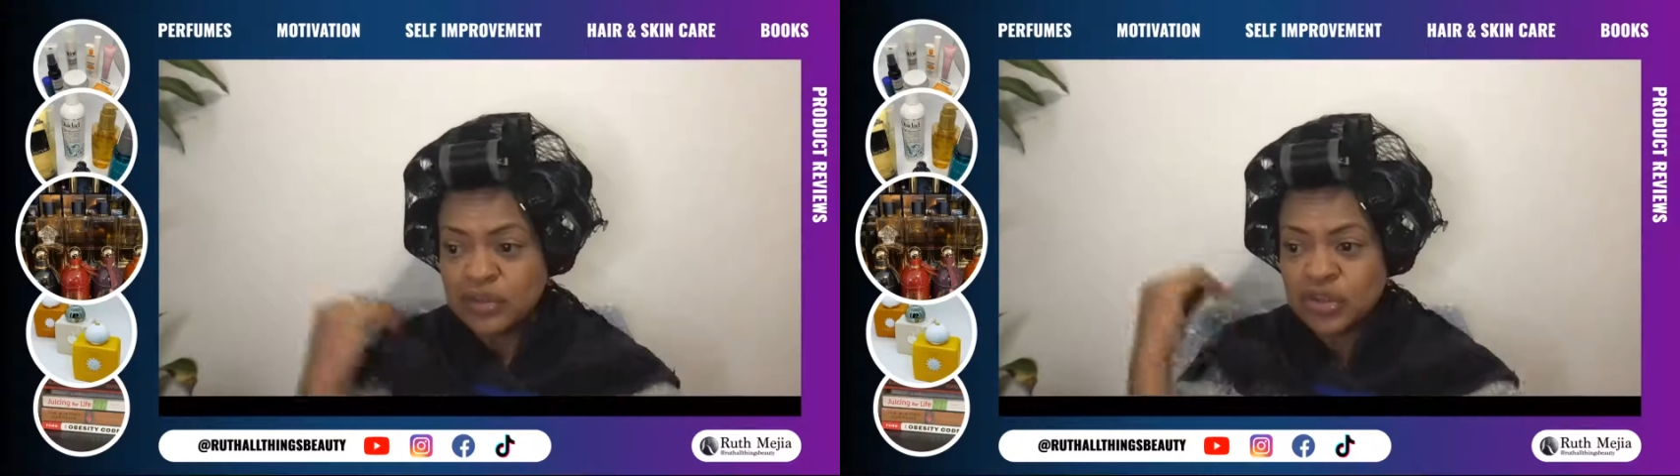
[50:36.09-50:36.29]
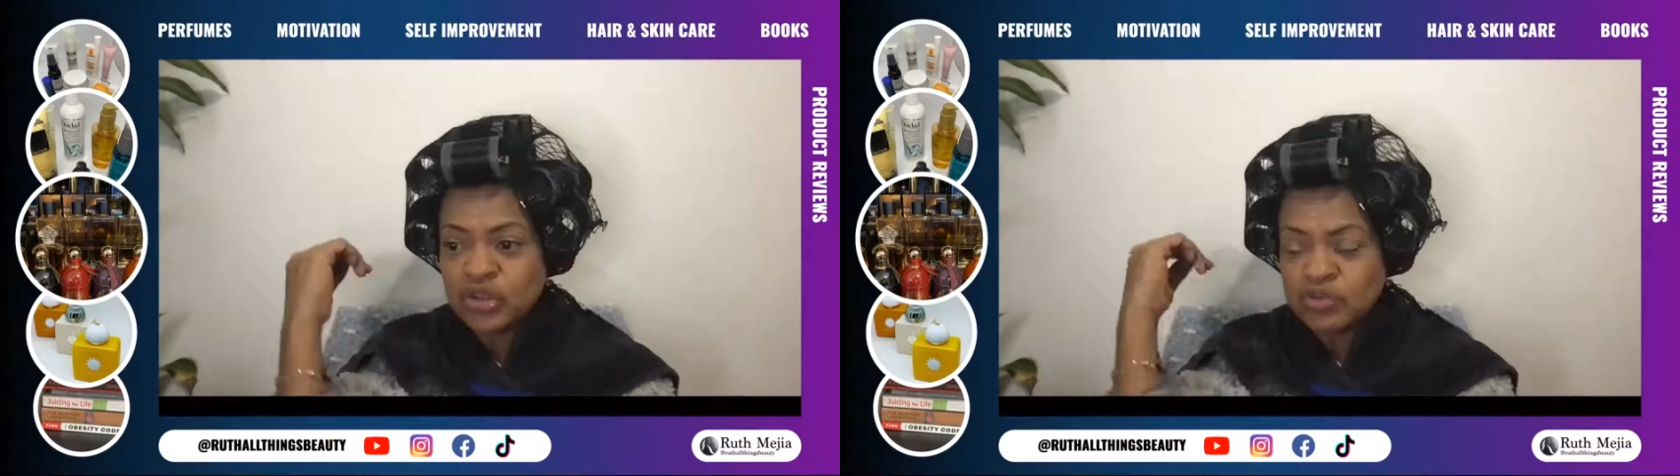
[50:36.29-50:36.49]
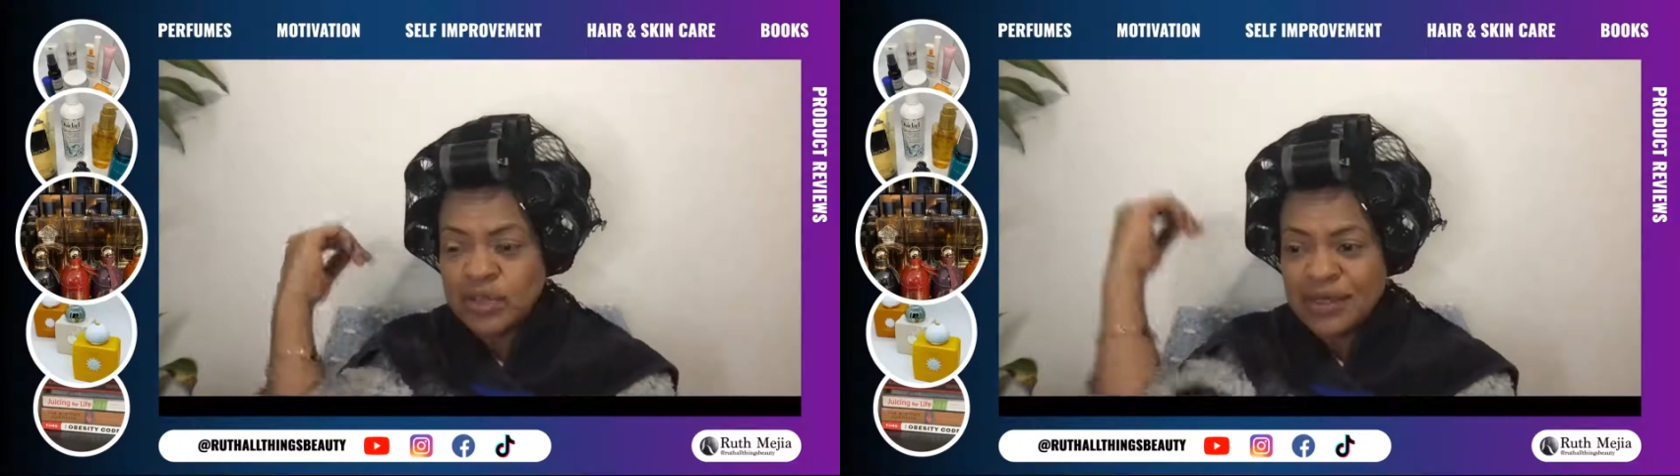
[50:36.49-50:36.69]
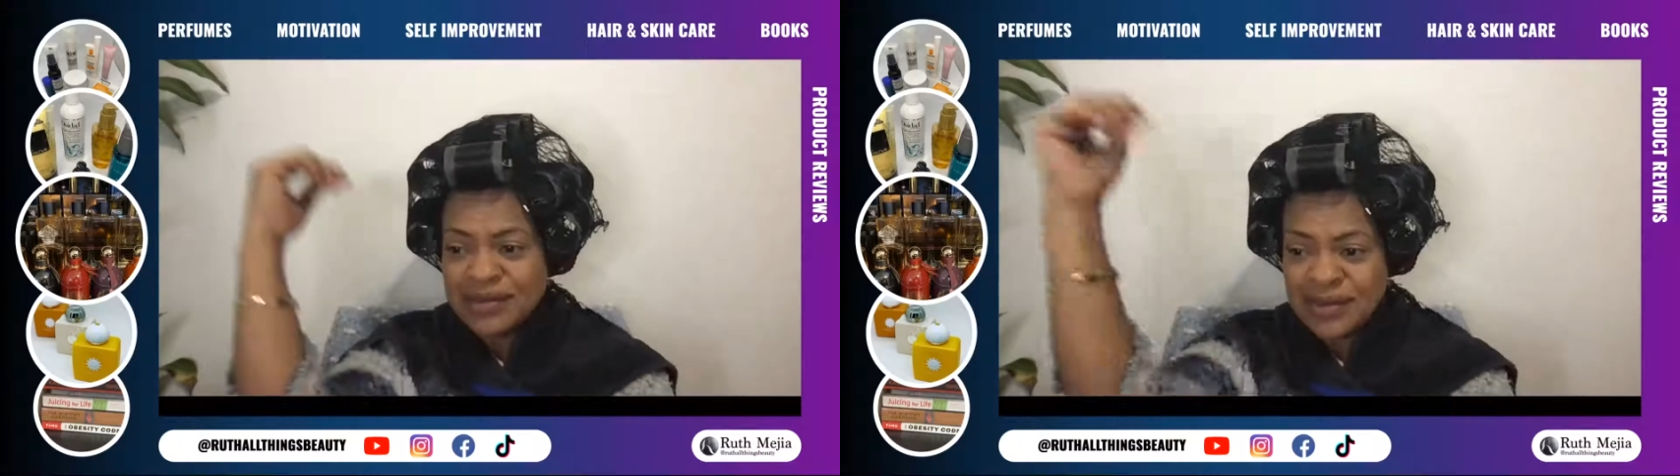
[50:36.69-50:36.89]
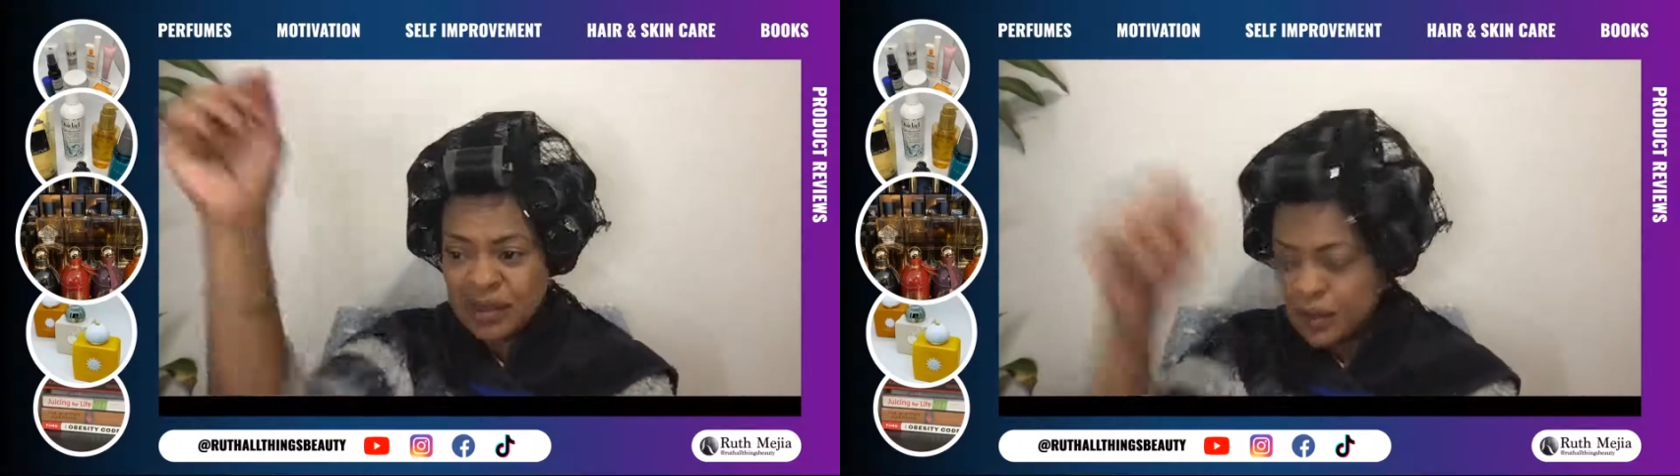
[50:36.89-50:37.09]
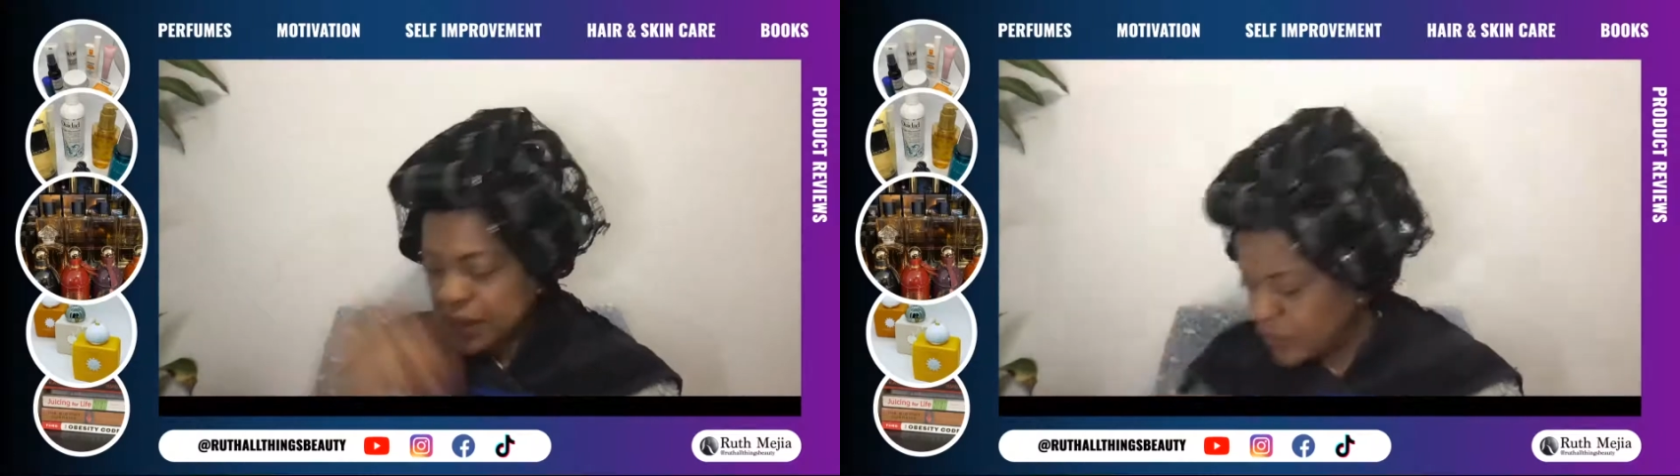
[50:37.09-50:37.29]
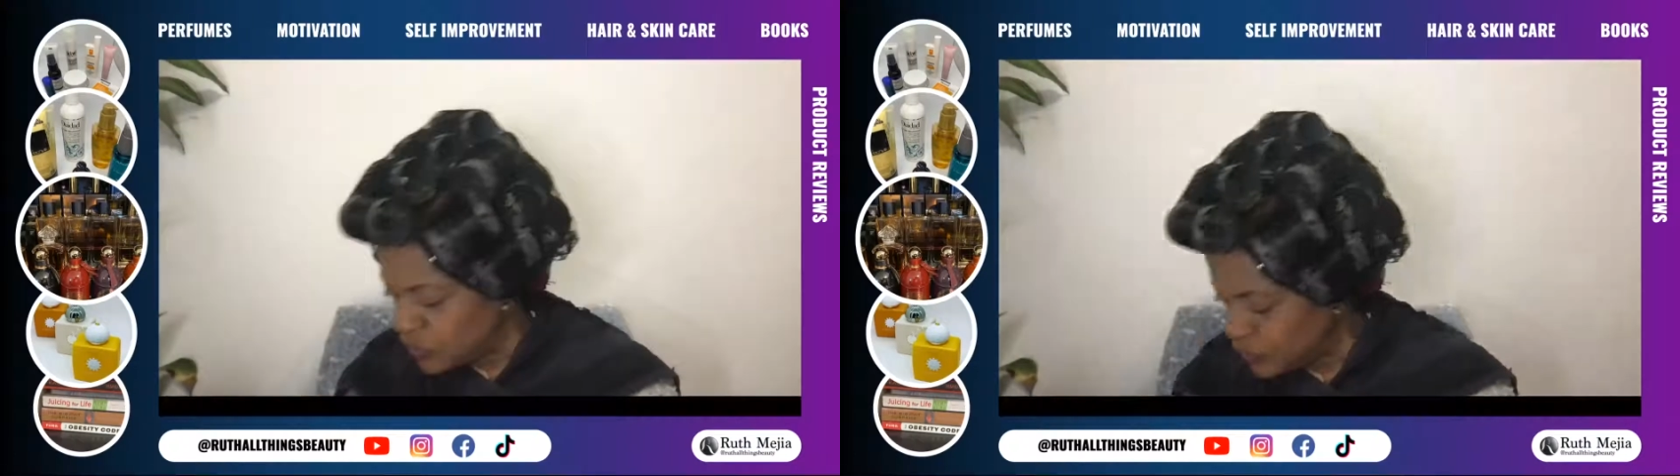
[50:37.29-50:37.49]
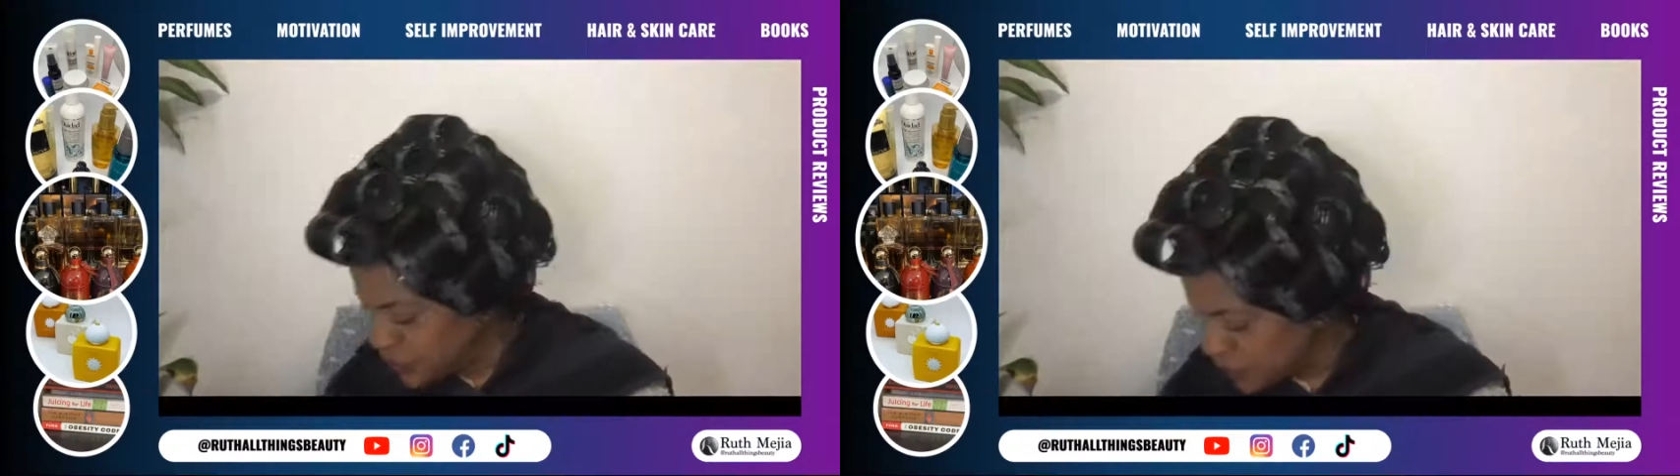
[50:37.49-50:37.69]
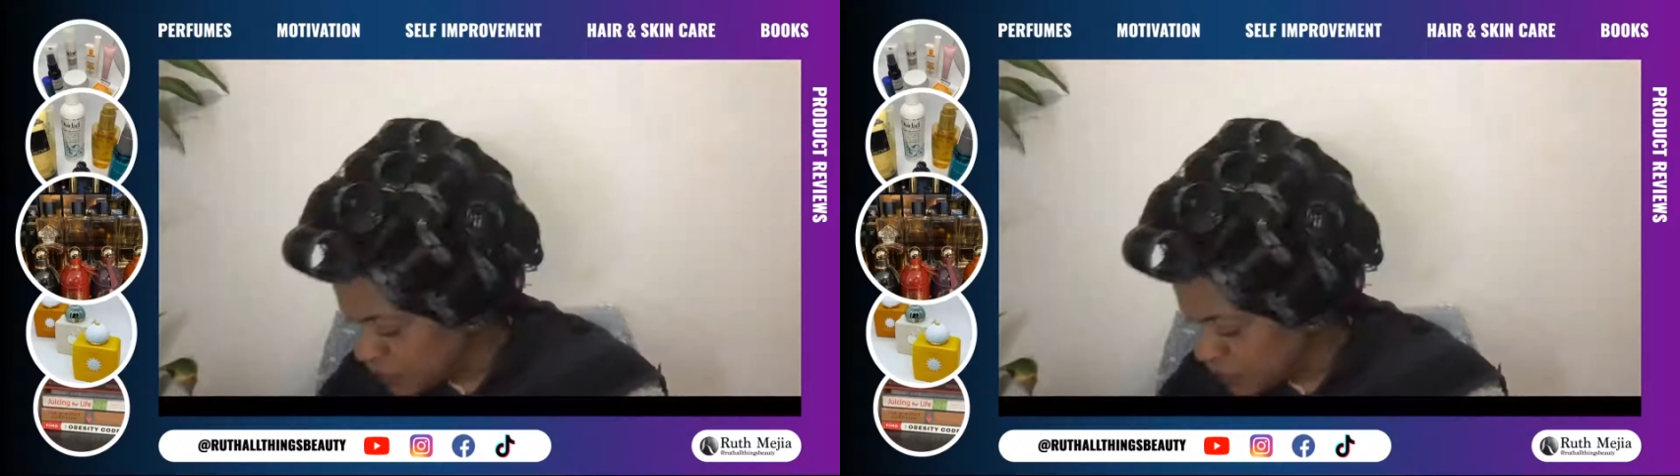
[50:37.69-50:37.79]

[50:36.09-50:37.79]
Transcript: just because I don't like to feel